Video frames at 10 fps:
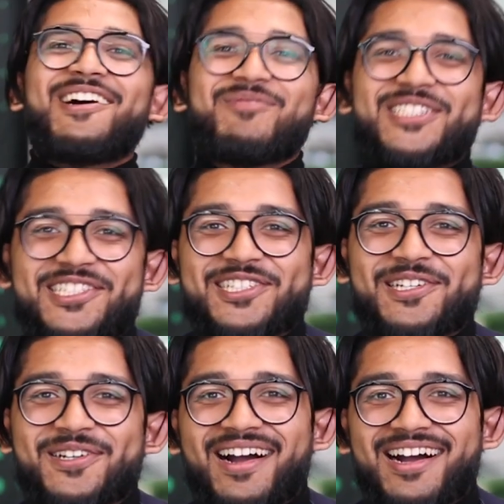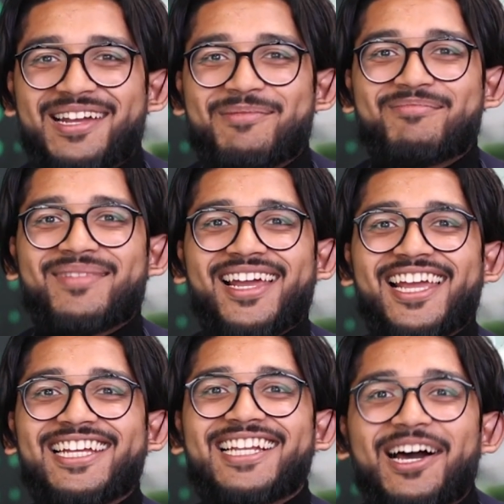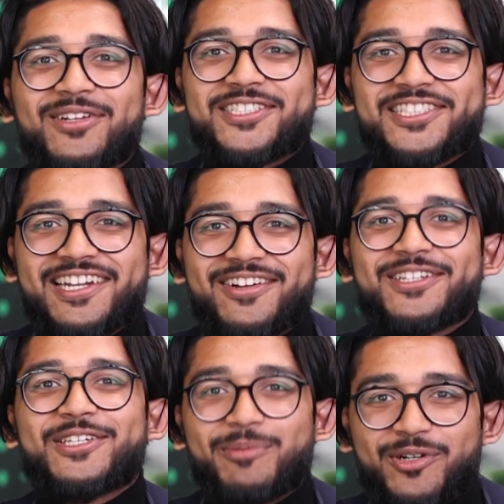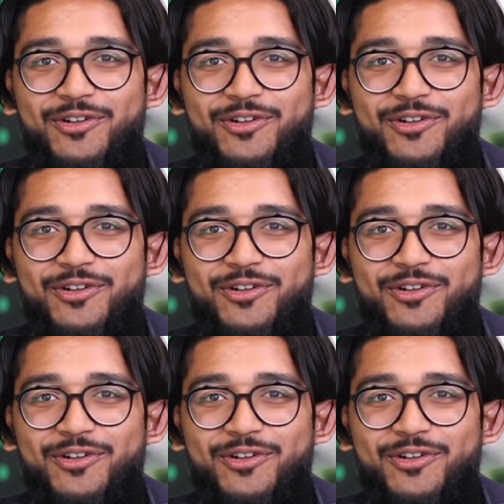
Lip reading: I'm Shijo. I'm a cloud engineer at Kubrick